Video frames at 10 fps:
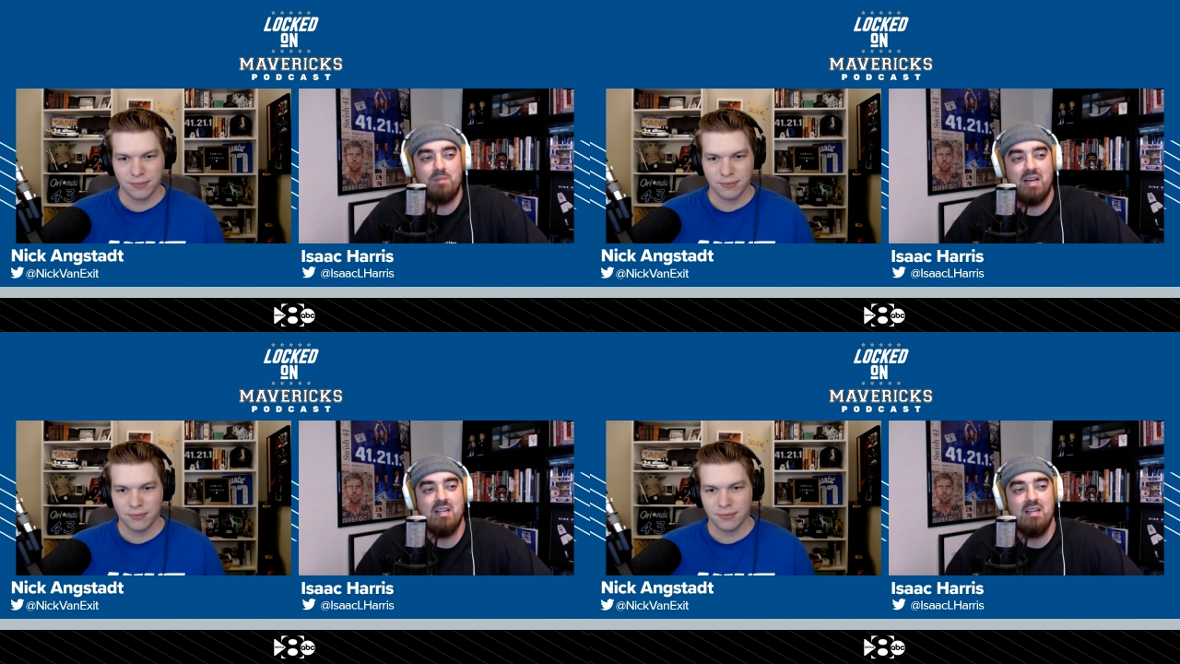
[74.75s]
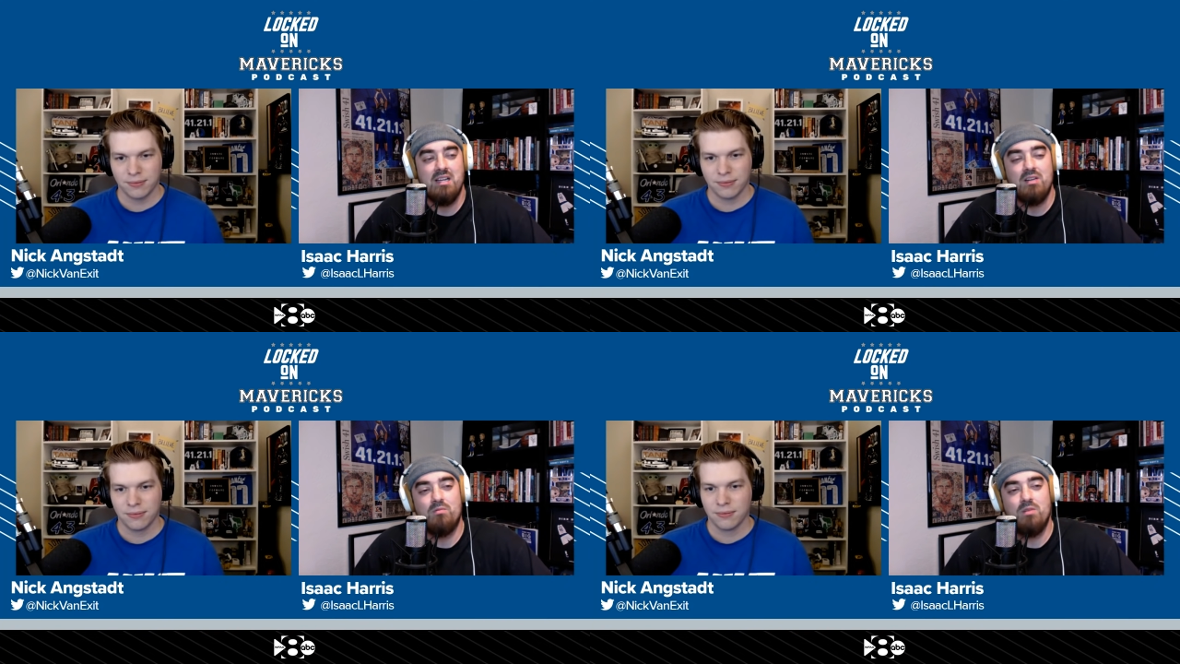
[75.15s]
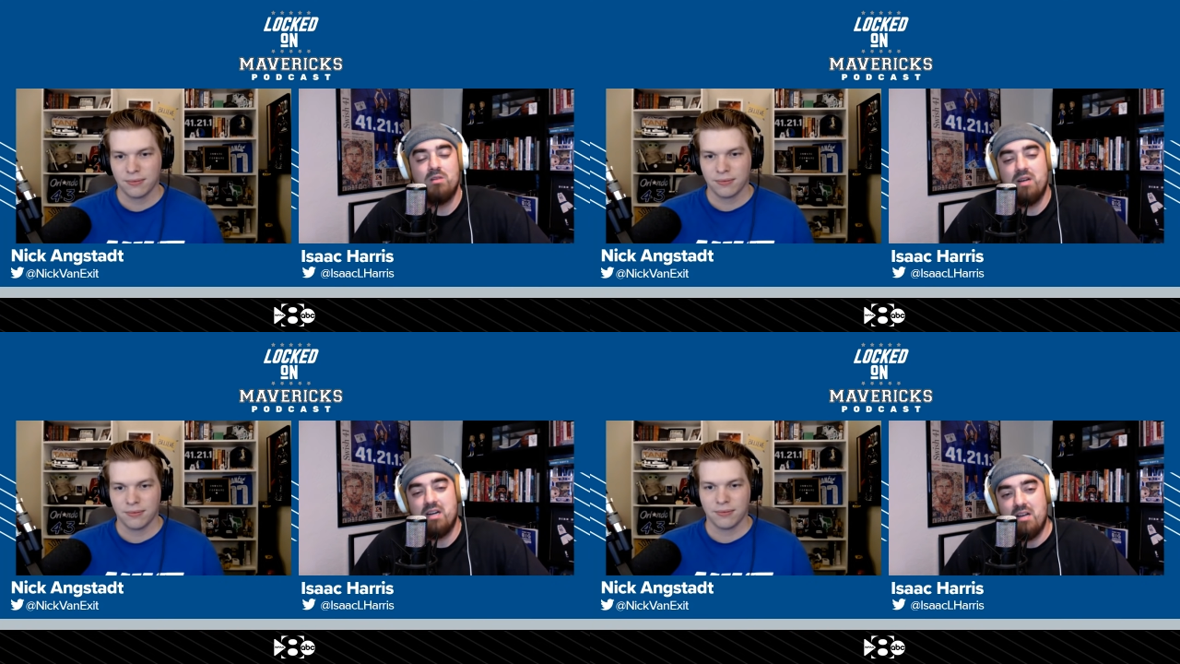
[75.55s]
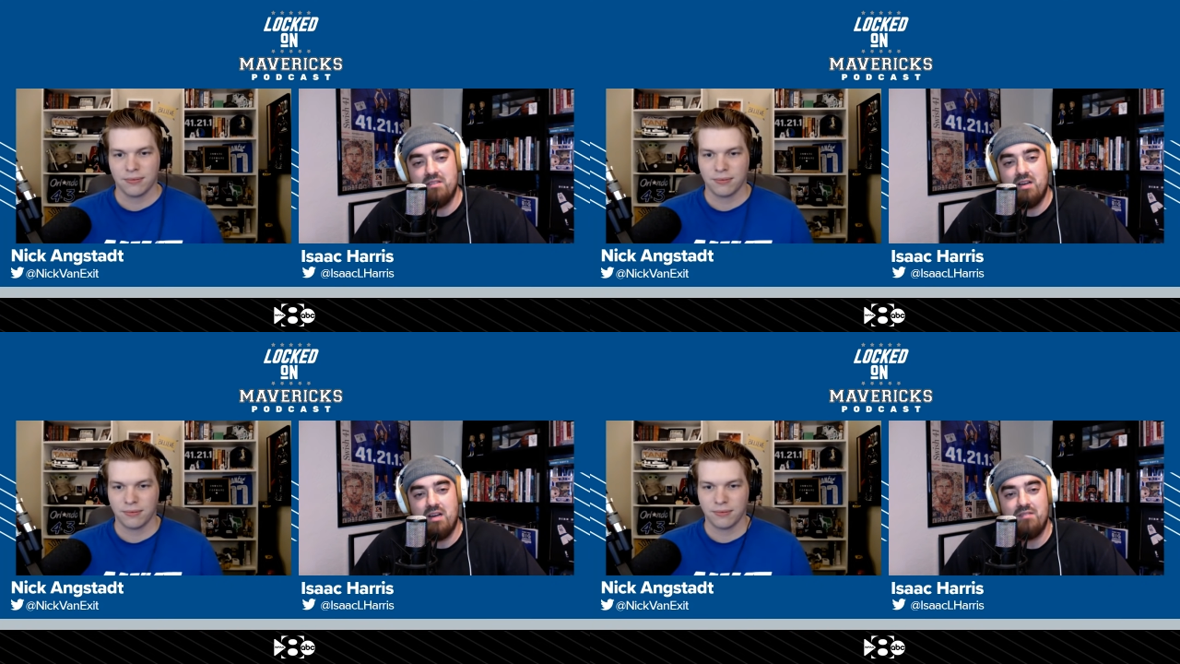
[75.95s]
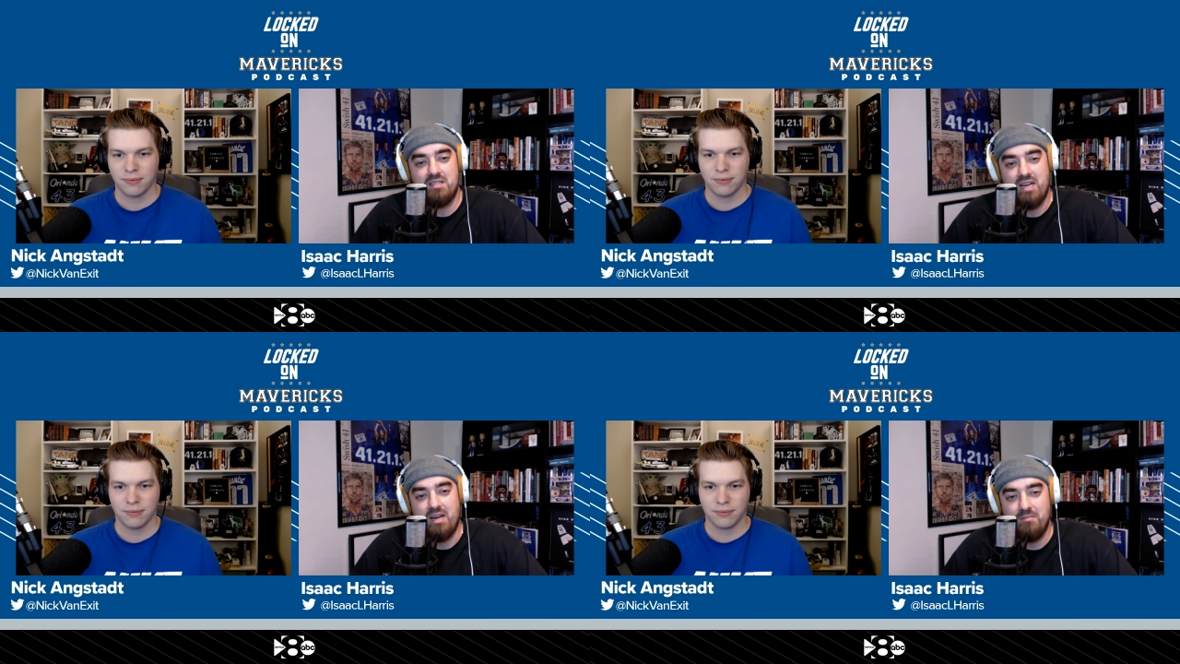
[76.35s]
Speaker 1: But real quick off off the
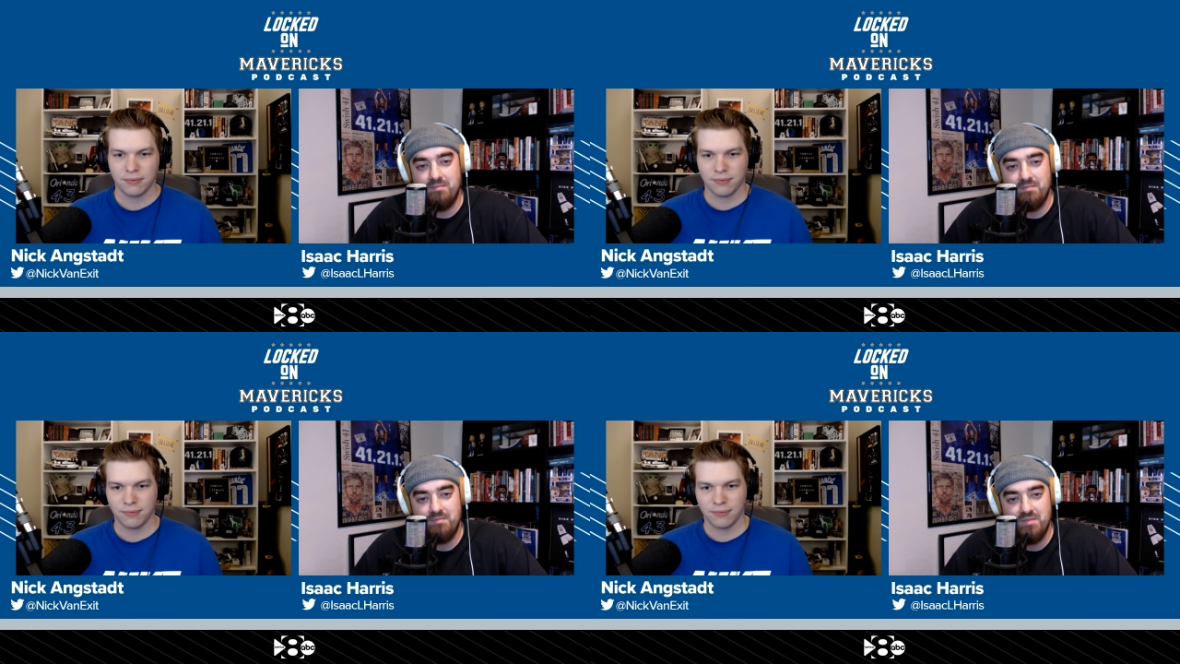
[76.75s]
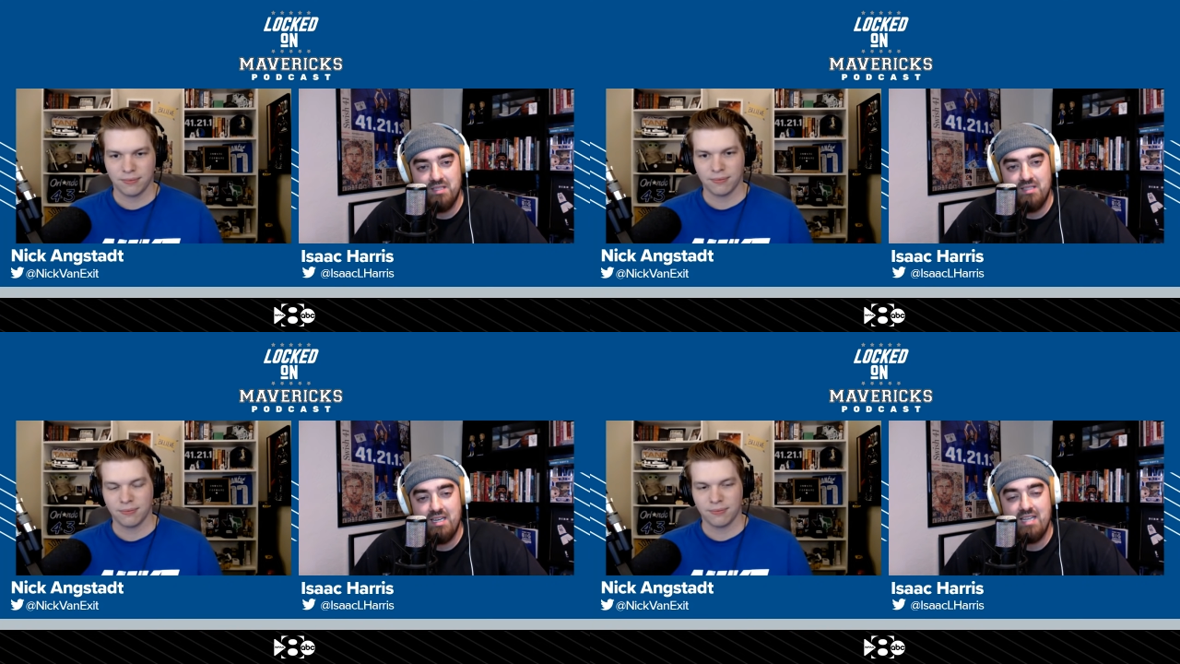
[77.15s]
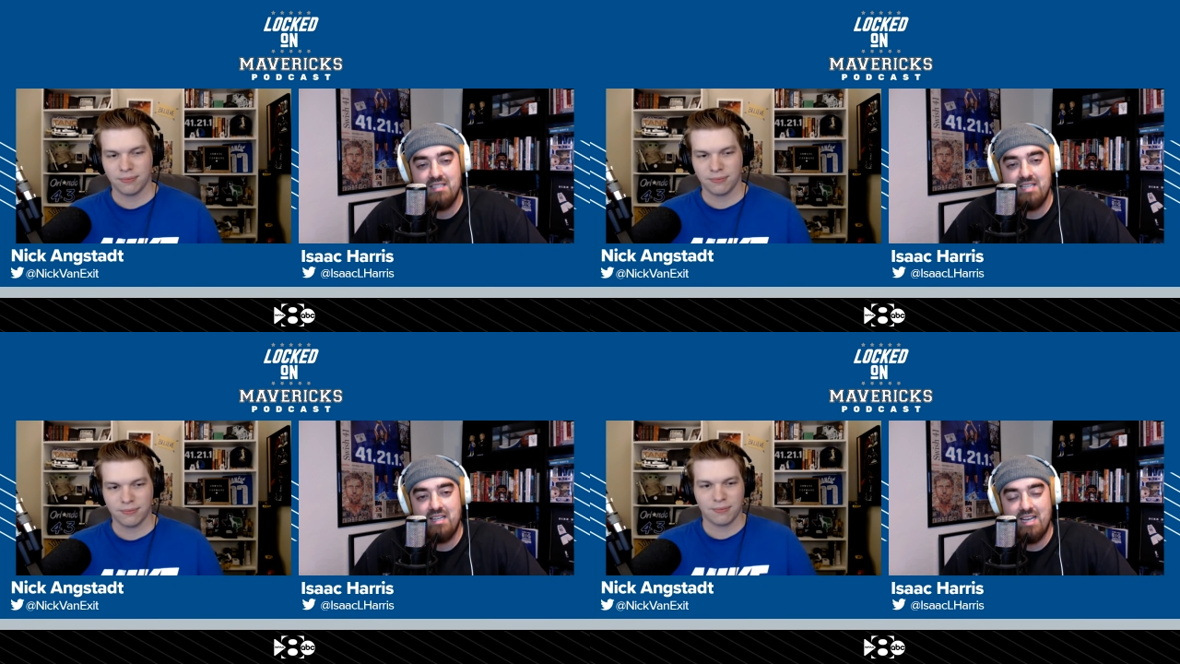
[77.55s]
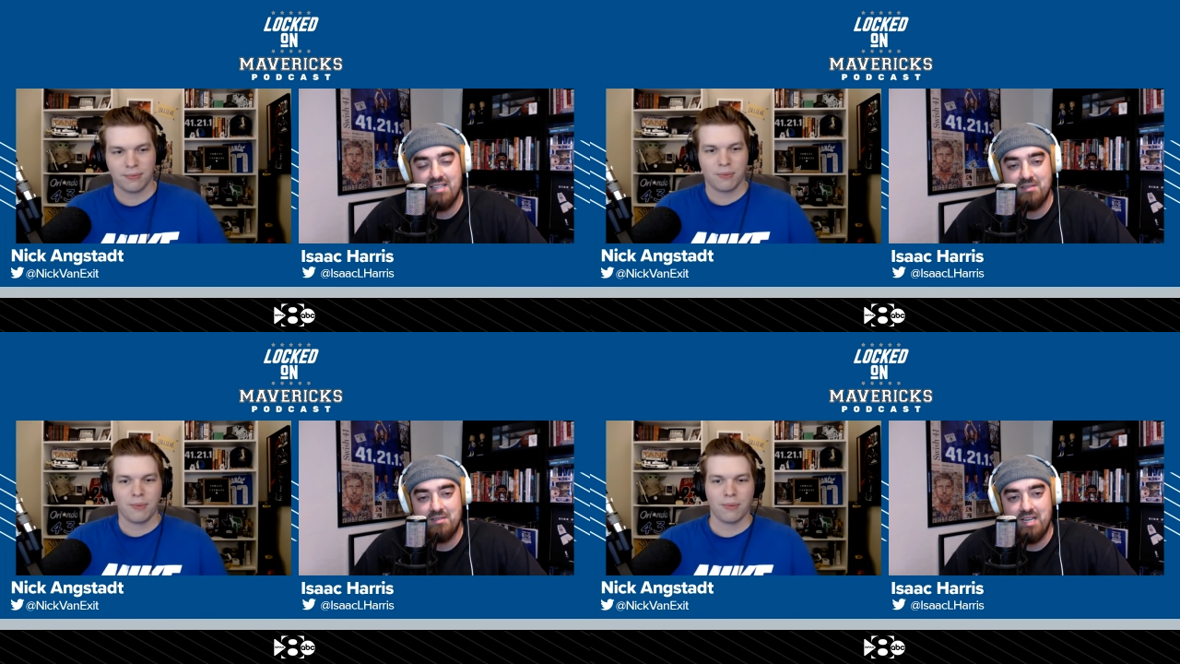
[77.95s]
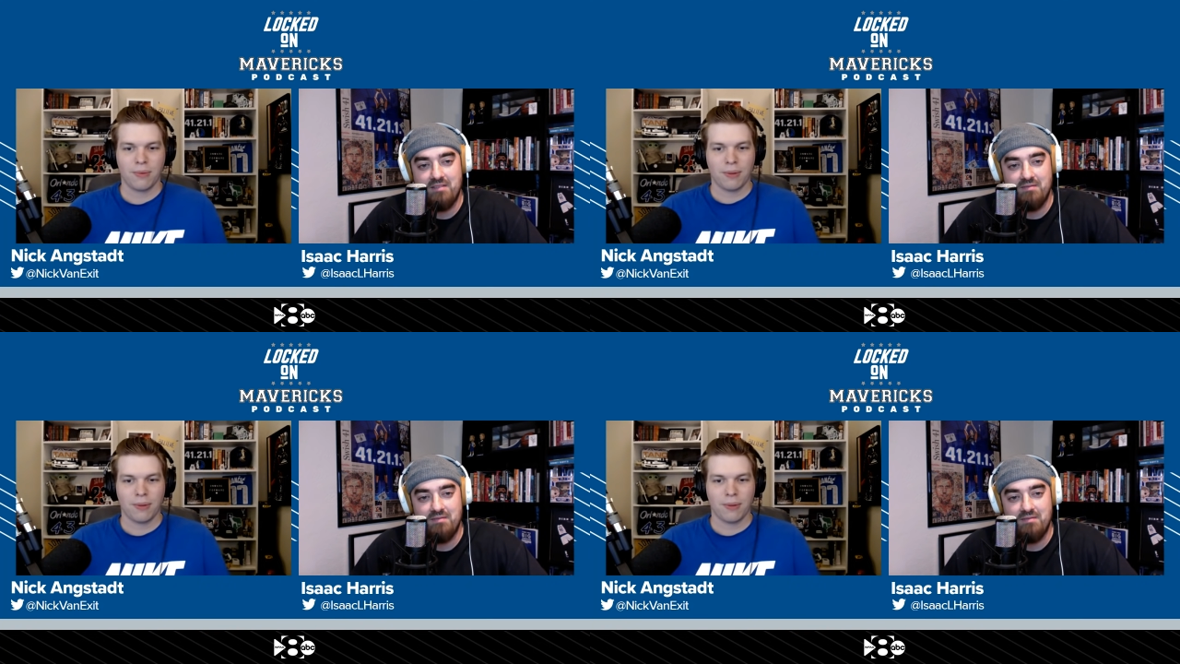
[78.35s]
top, today is Ted Lasso Day.